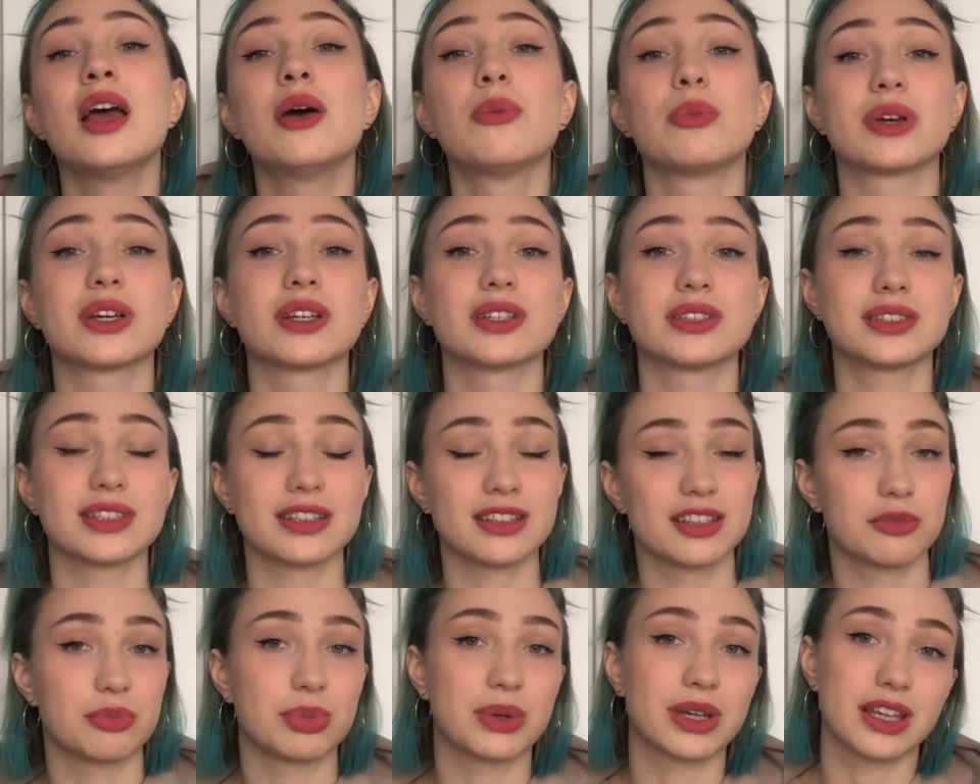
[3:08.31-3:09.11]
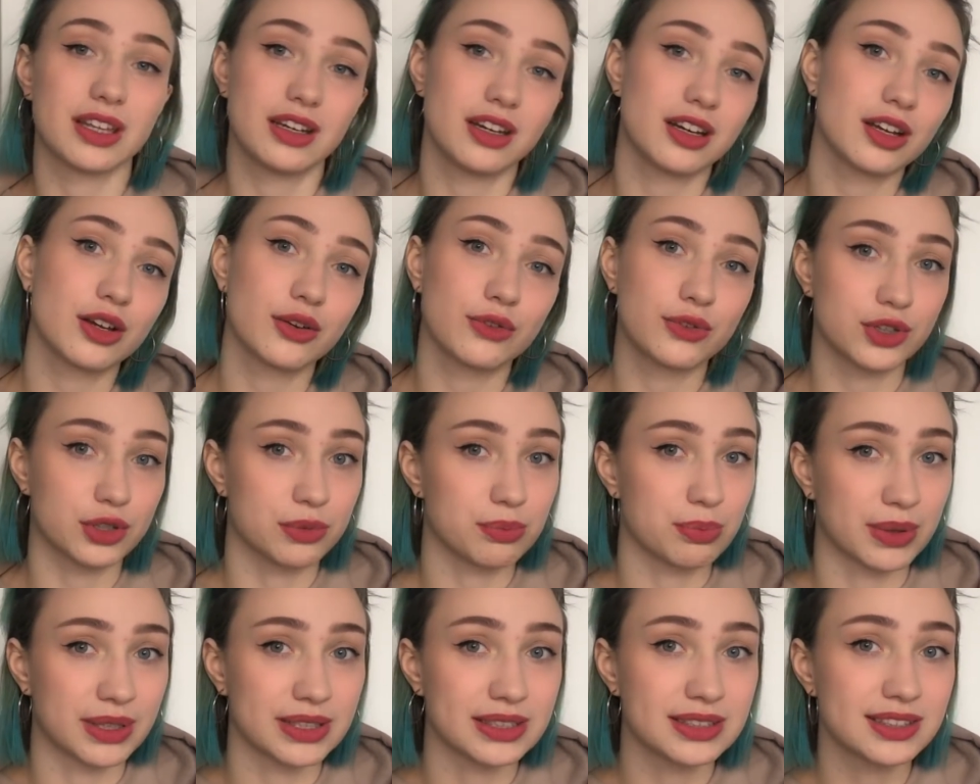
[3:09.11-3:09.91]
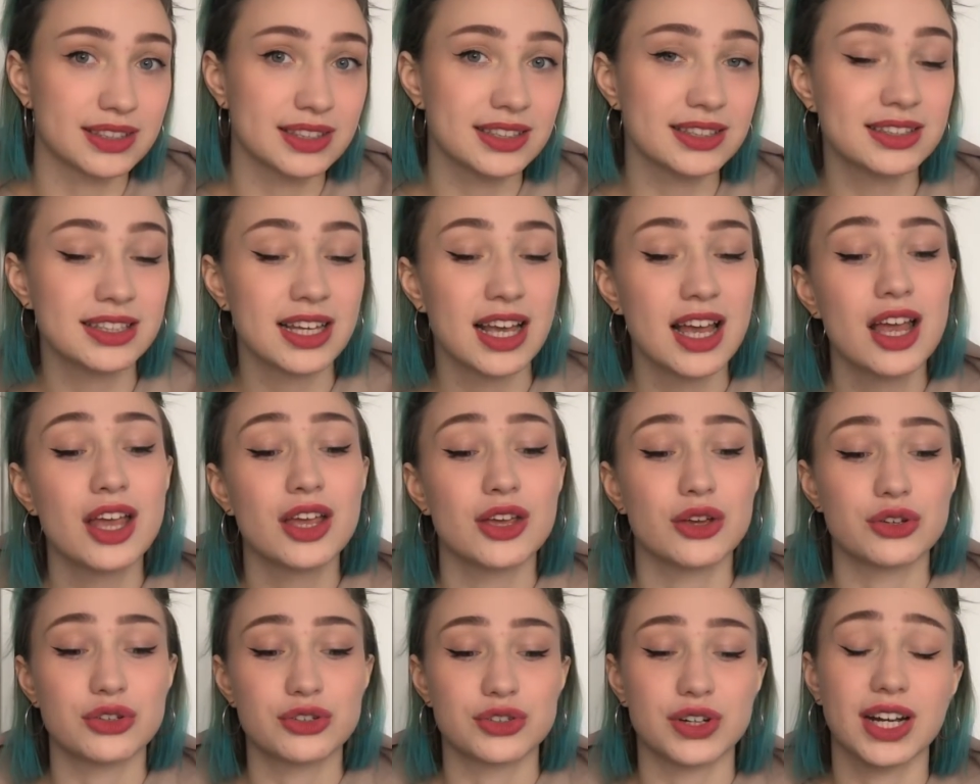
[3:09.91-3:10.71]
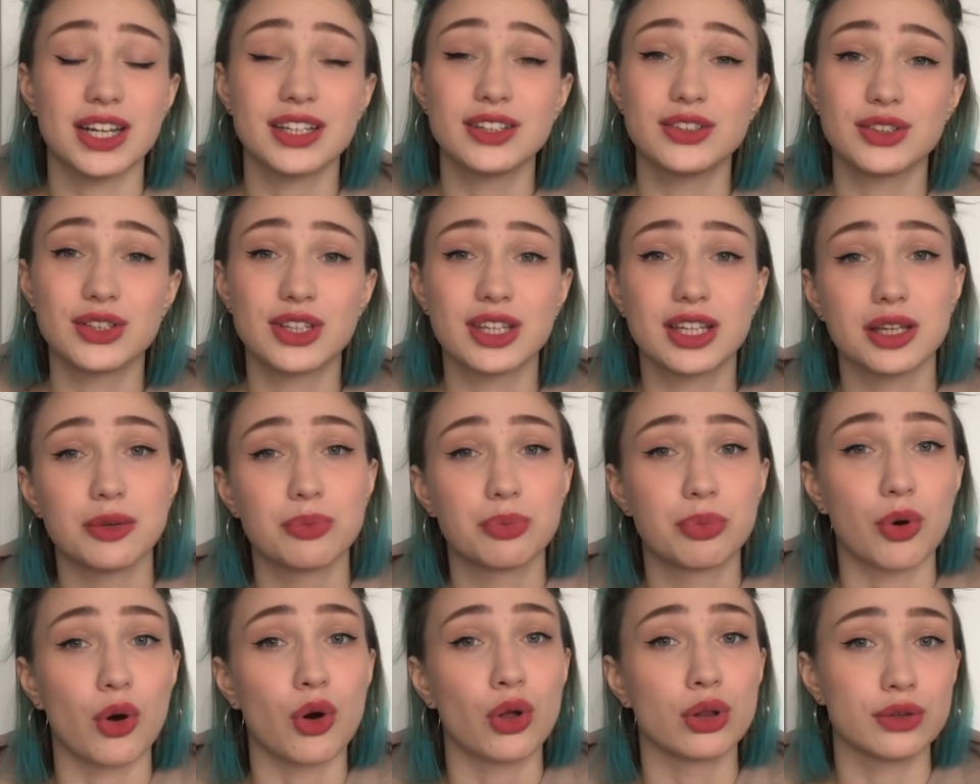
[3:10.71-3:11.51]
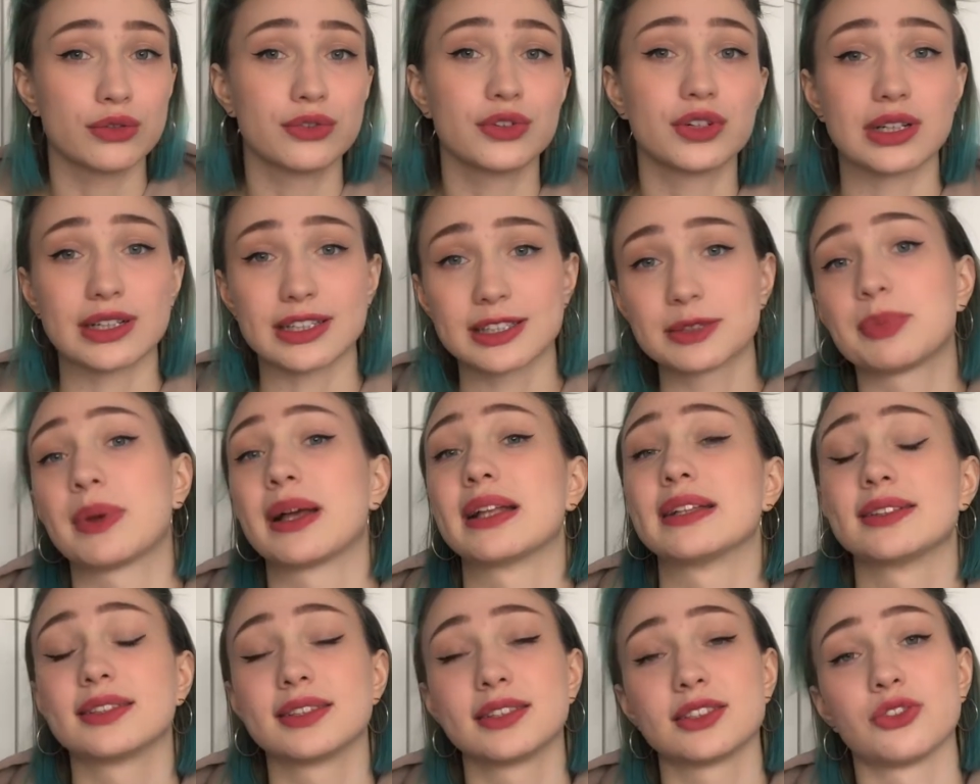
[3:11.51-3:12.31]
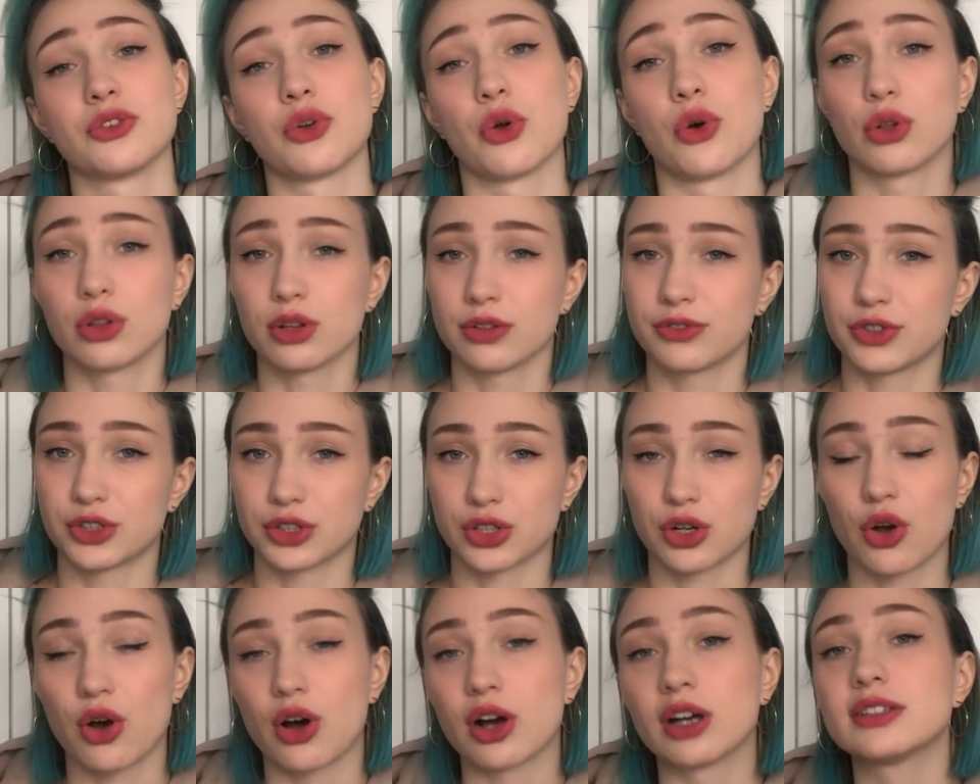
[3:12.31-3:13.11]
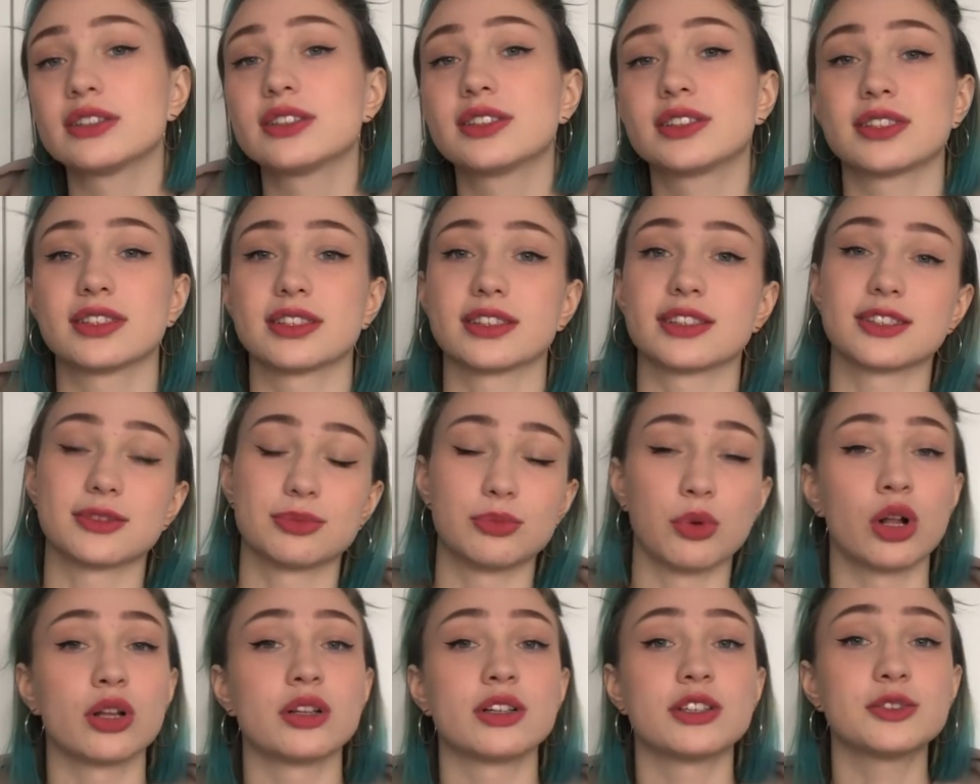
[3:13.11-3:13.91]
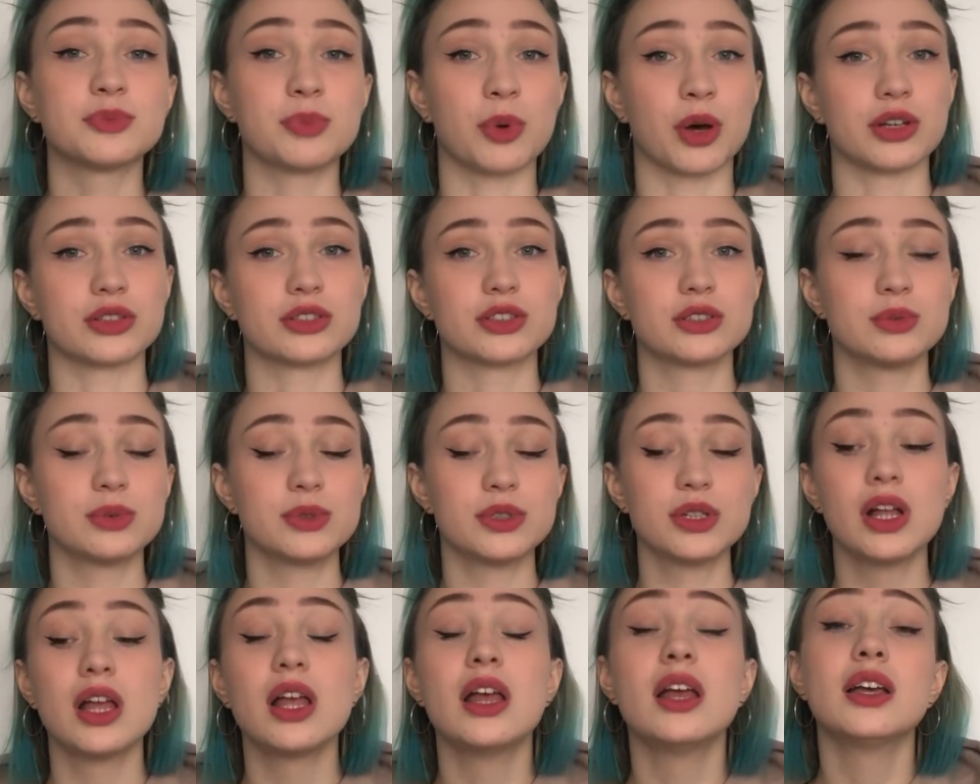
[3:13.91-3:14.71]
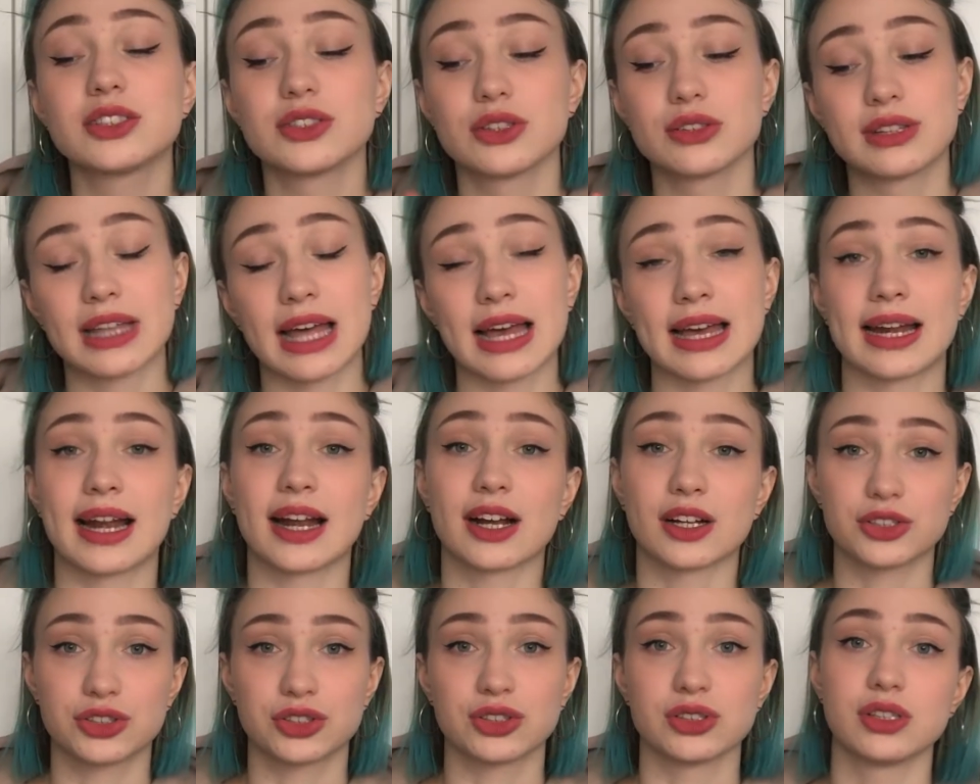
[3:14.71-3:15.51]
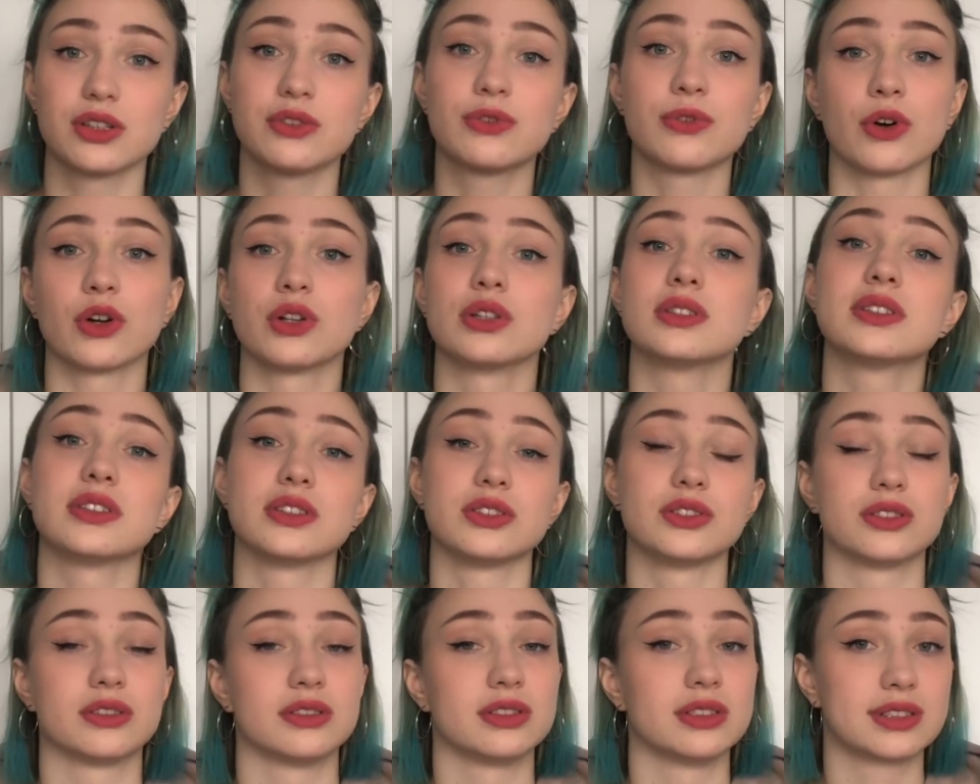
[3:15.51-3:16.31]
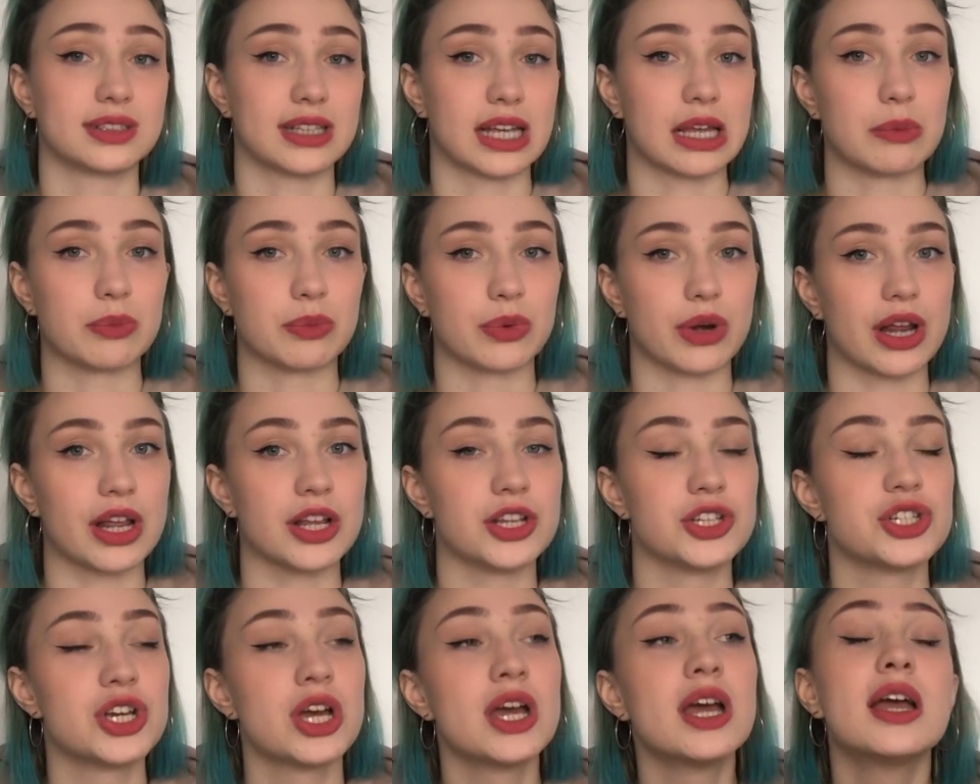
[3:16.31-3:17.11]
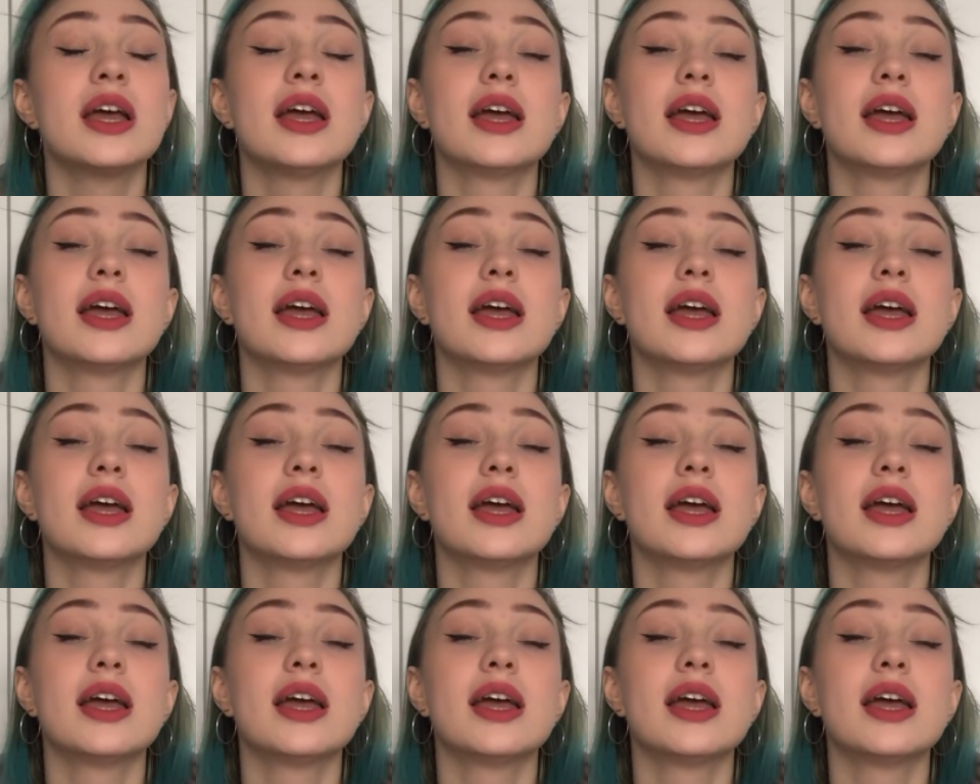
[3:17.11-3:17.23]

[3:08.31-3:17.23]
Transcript: Because in the beginning of your business, you try to keep all of your expenses and all of your costs as small as possible, so that actually falls into the same range.